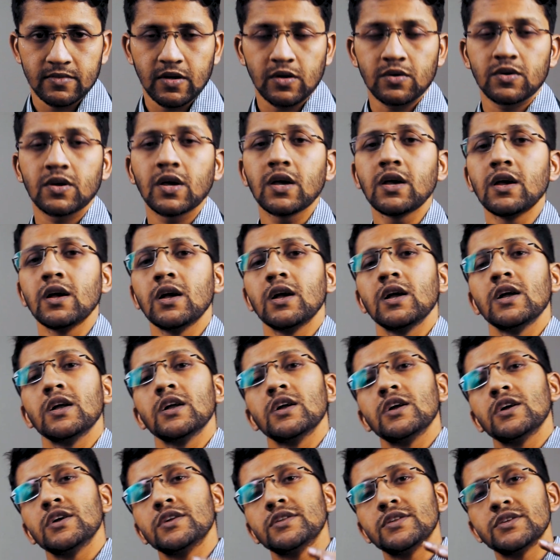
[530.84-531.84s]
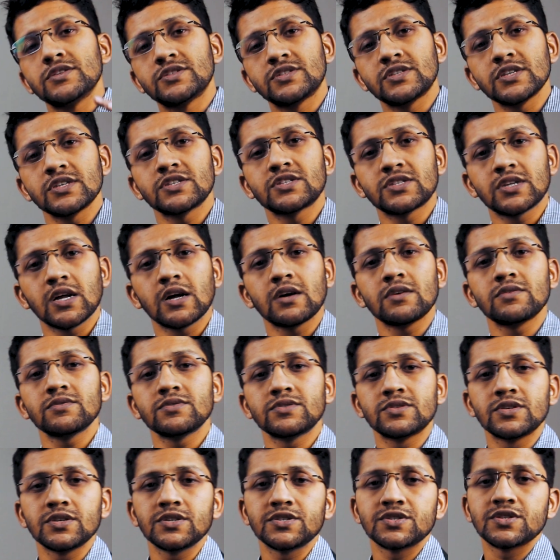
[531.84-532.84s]
Okay, in the sixth
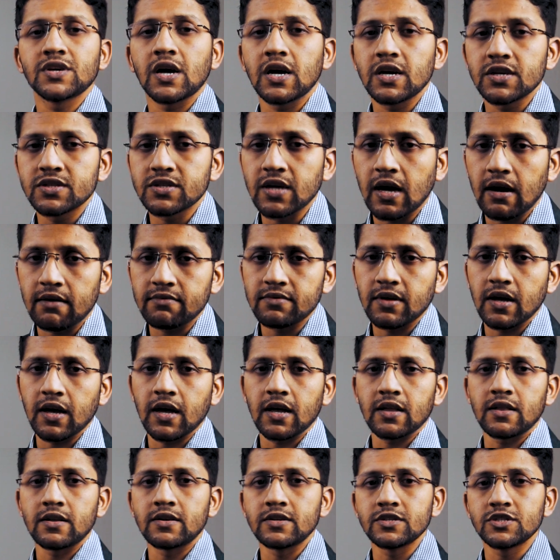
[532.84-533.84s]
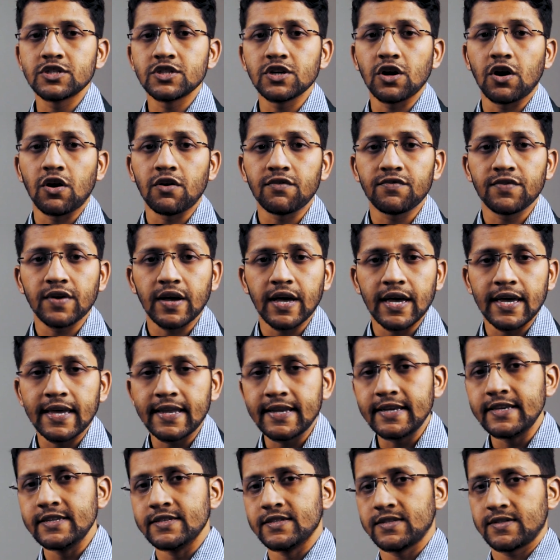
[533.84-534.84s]
house, these guys have the energy of
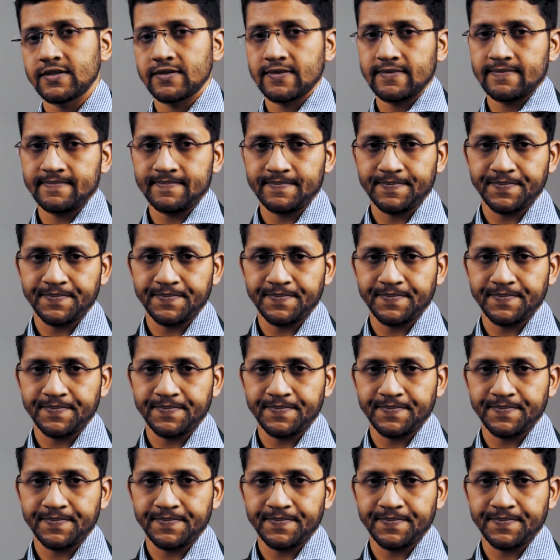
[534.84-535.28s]
Aries.